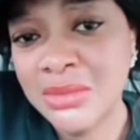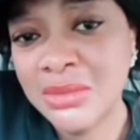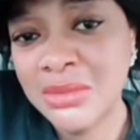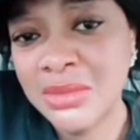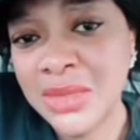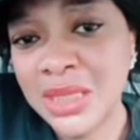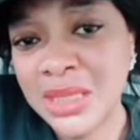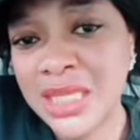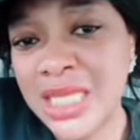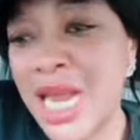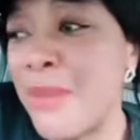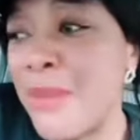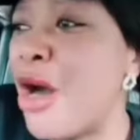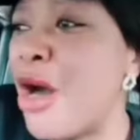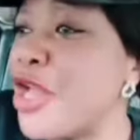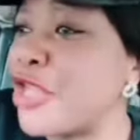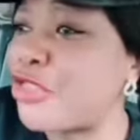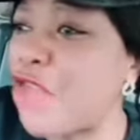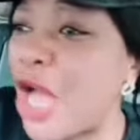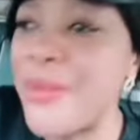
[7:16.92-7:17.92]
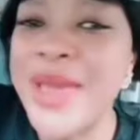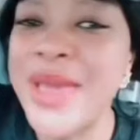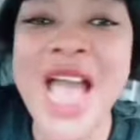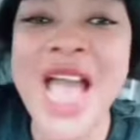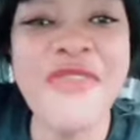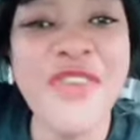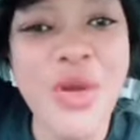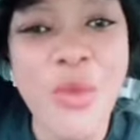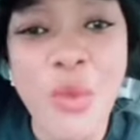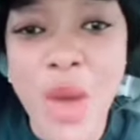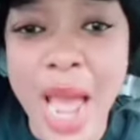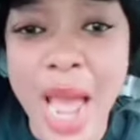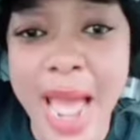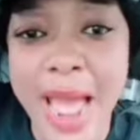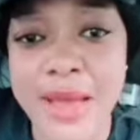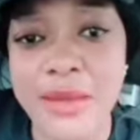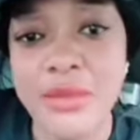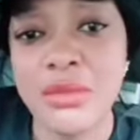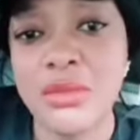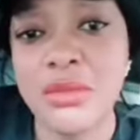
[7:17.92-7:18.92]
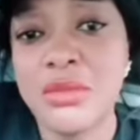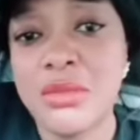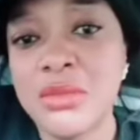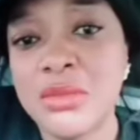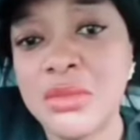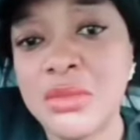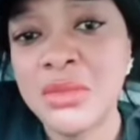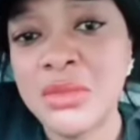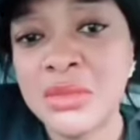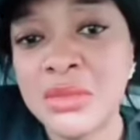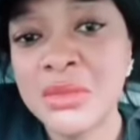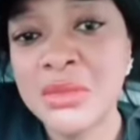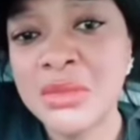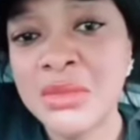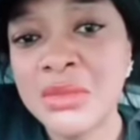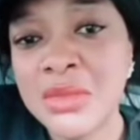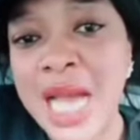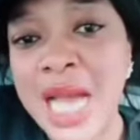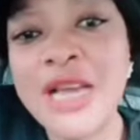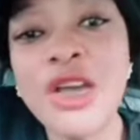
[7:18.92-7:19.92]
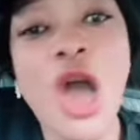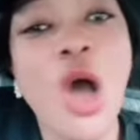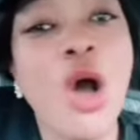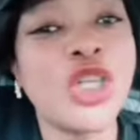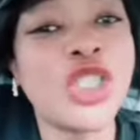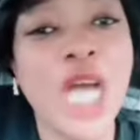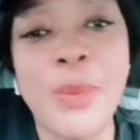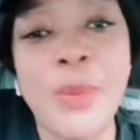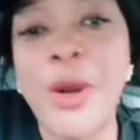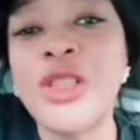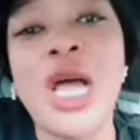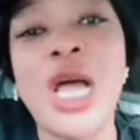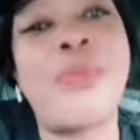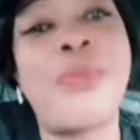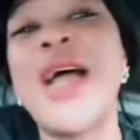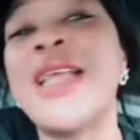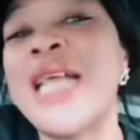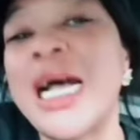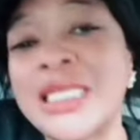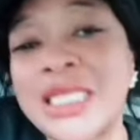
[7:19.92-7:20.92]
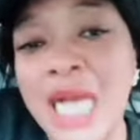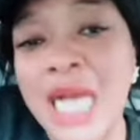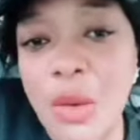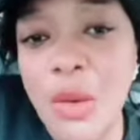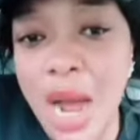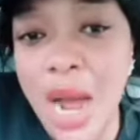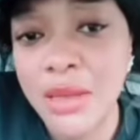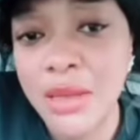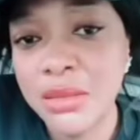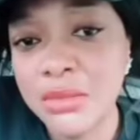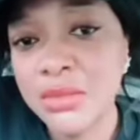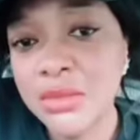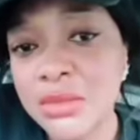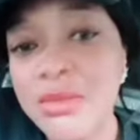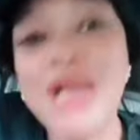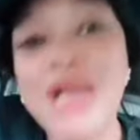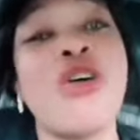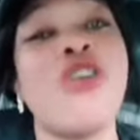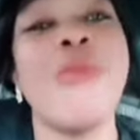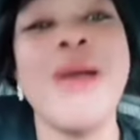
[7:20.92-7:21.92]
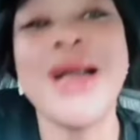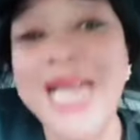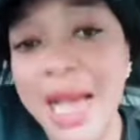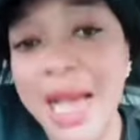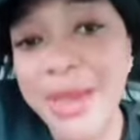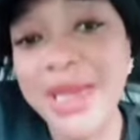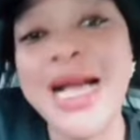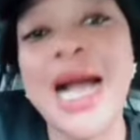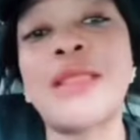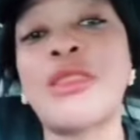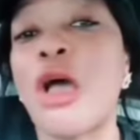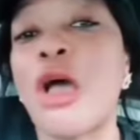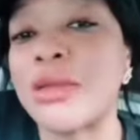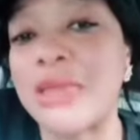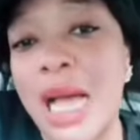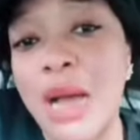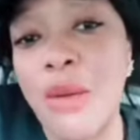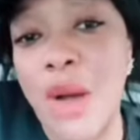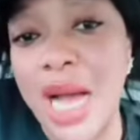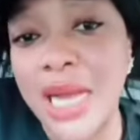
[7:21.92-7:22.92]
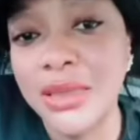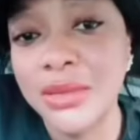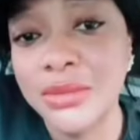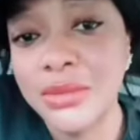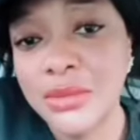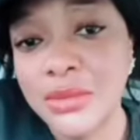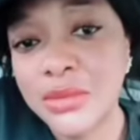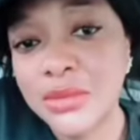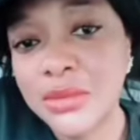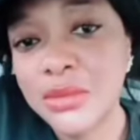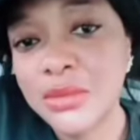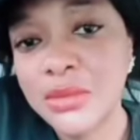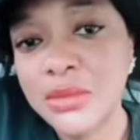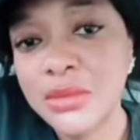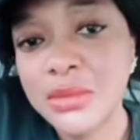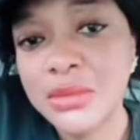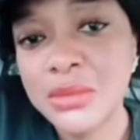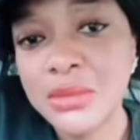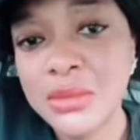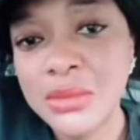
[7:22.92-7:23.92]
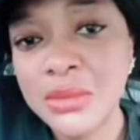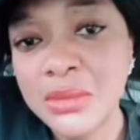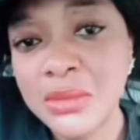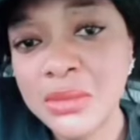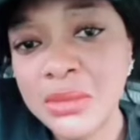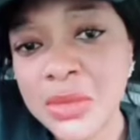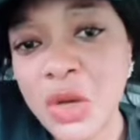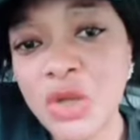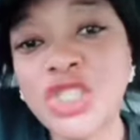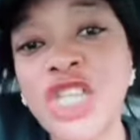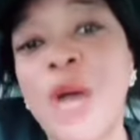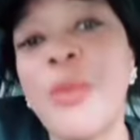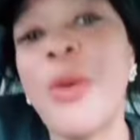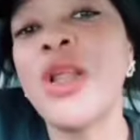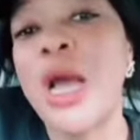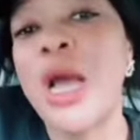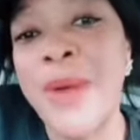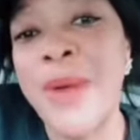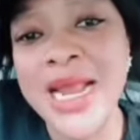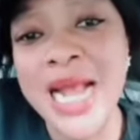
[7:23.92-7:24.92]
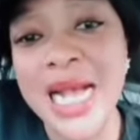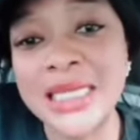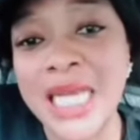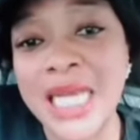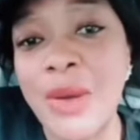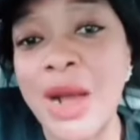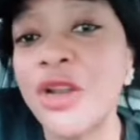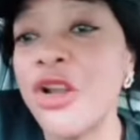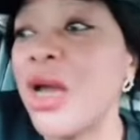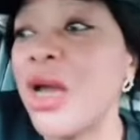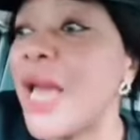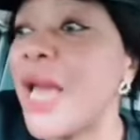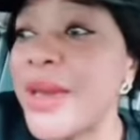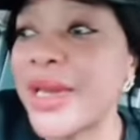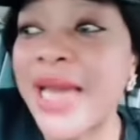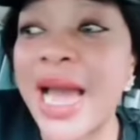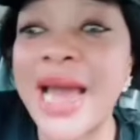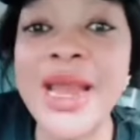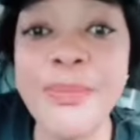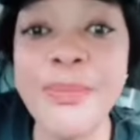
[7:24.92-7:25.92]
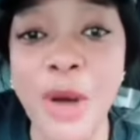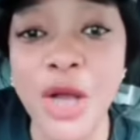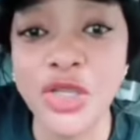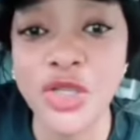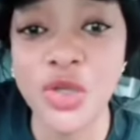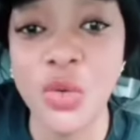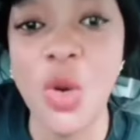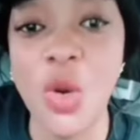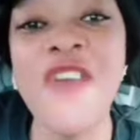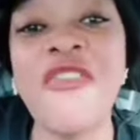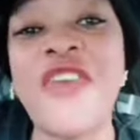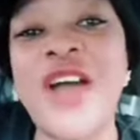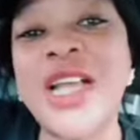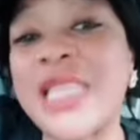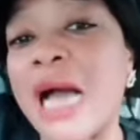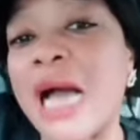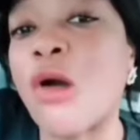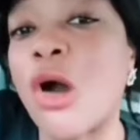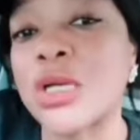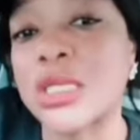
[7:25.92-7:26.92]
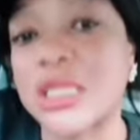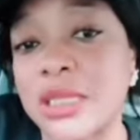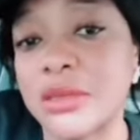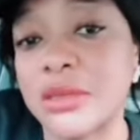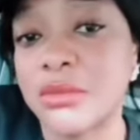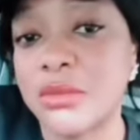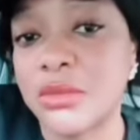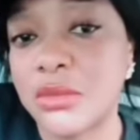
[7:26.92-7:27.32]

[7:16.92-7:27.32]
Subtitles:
She dey monitor me everywhere. I go with your brother bridal shower. Make her talk that one. With your brother bridal shower, no let me carry bottle, one fight her cousin.